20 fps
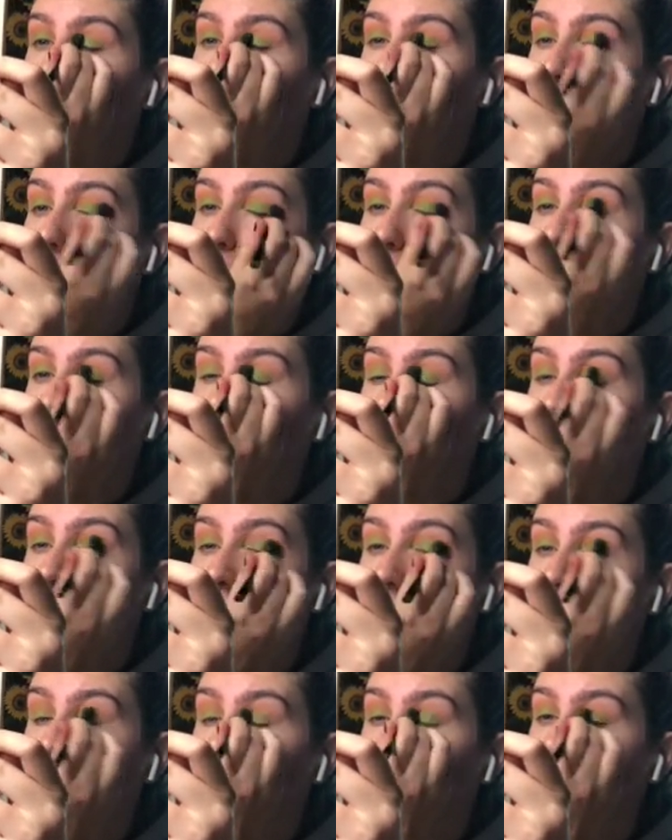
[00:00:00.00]
I'm
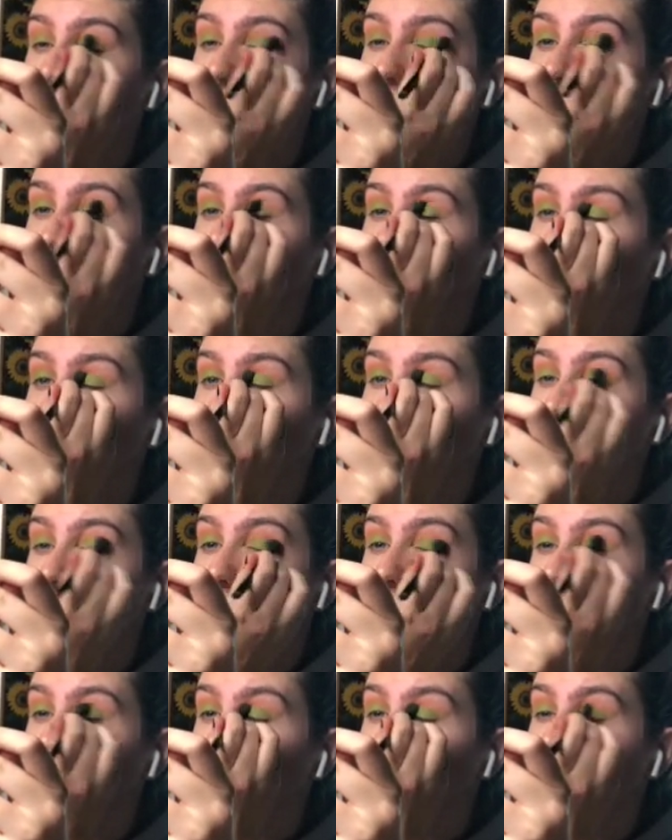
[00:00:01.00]
literally in sweats and
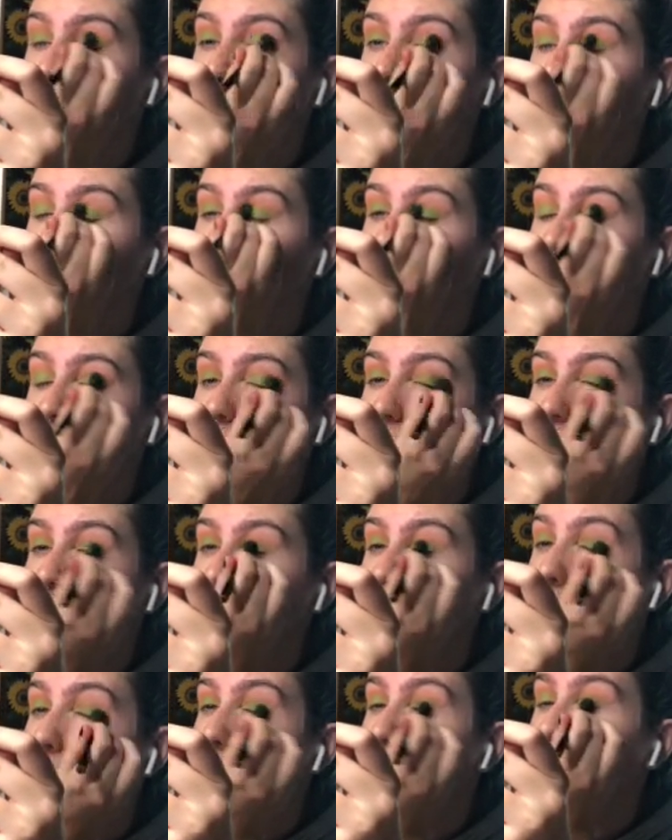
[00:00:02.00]
I just wanted to put on makeup.